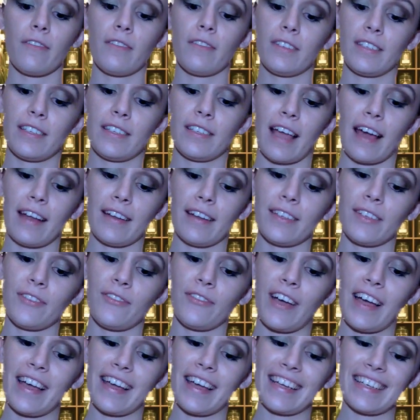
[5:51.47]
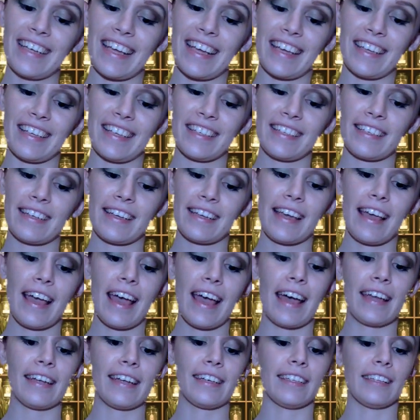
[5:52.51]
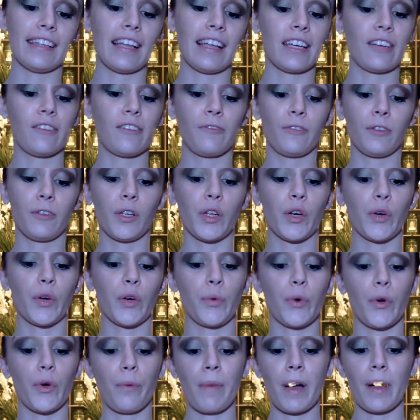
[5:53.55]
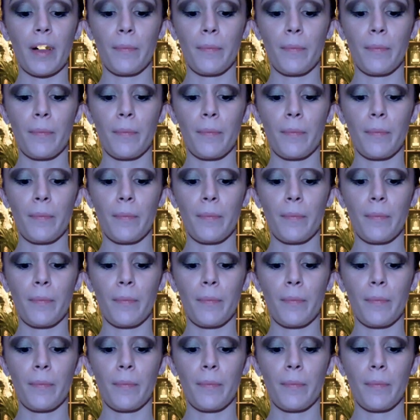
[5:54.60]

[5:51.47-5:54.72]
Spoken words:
satisfying taste and delightful aroma.